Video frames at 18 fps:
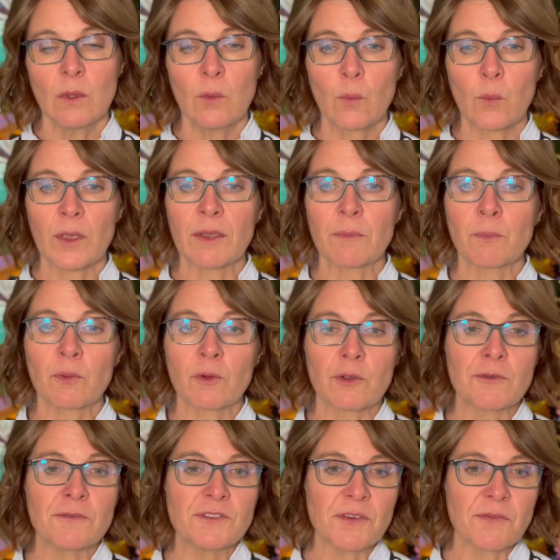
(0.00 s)
We
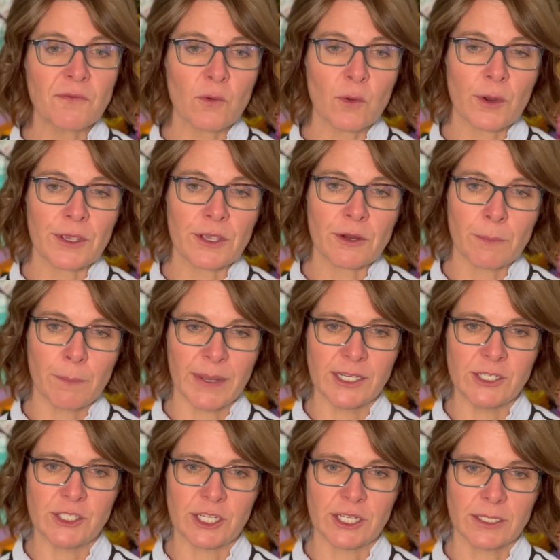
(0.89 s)
approved a 4-year
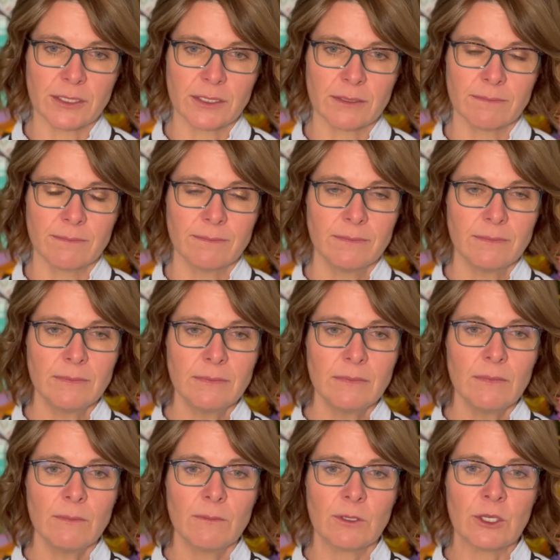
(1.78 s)
budget.
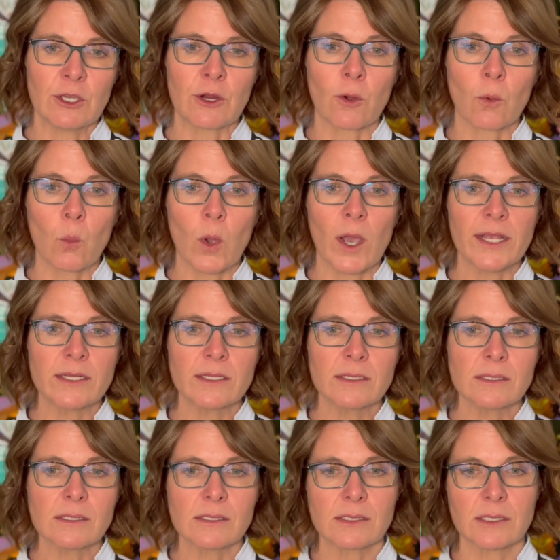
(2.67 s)
Year
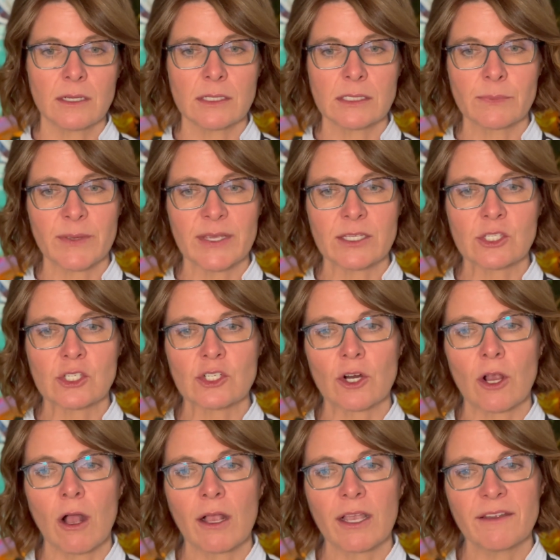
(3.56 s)
1 saw us make
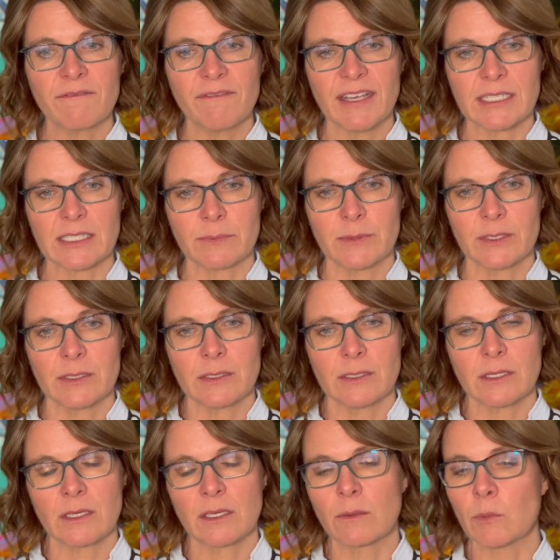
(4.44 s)
strong investments
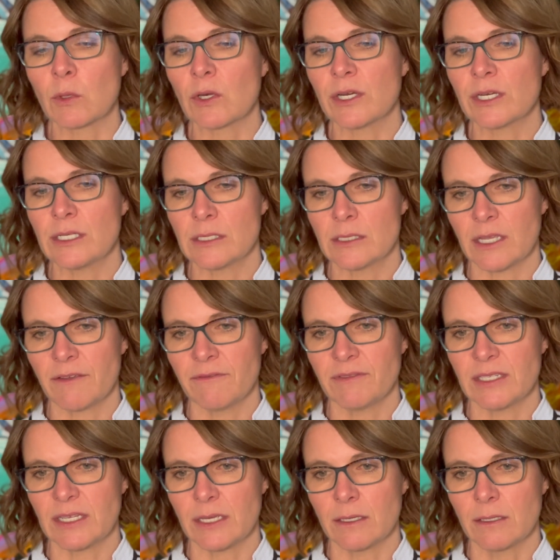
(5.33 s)
in community
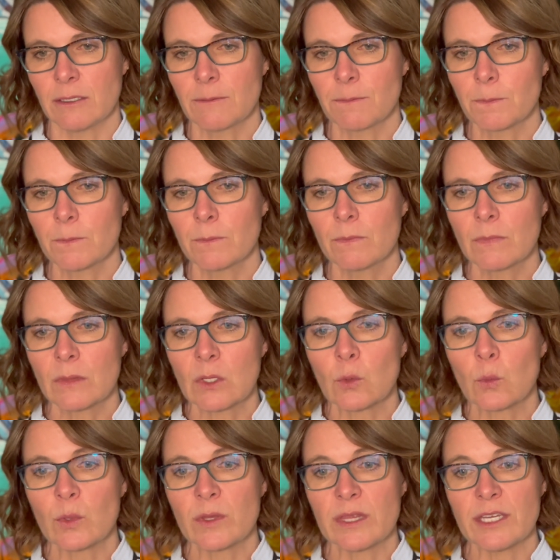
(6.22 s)
safety,
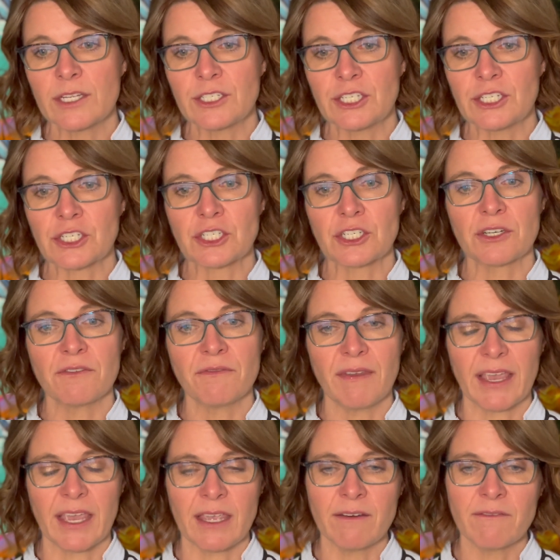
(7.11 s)
with the addition of
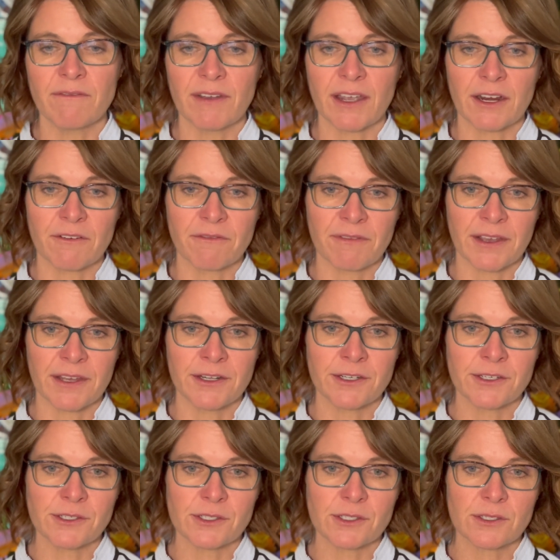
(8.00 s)
8
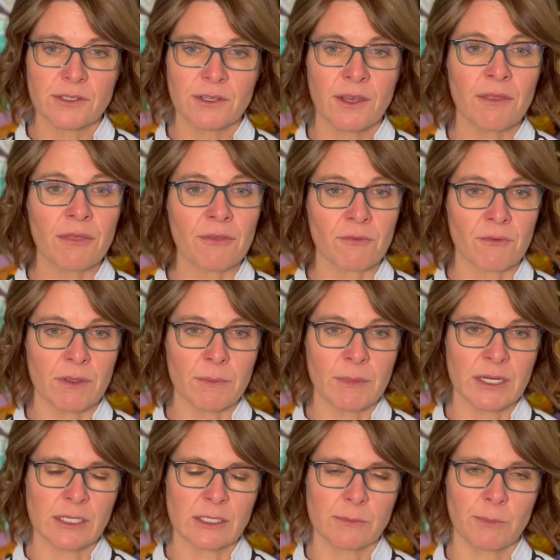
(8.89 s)
firefighters and 3
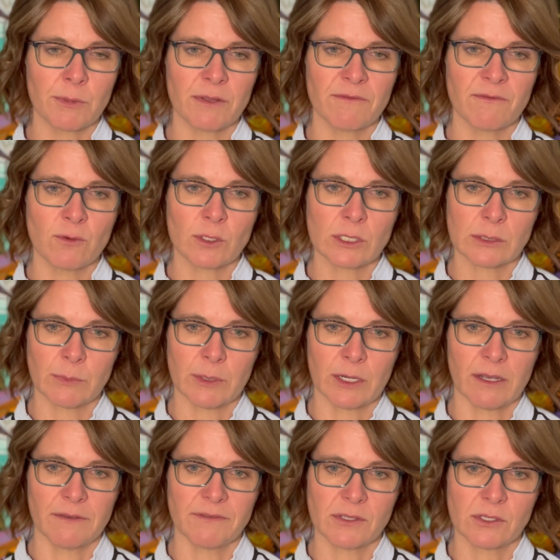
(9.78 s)
municipal enforcement
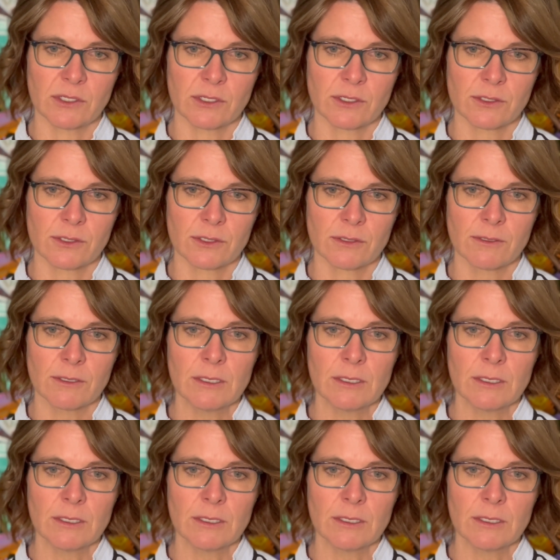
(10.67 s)
officers.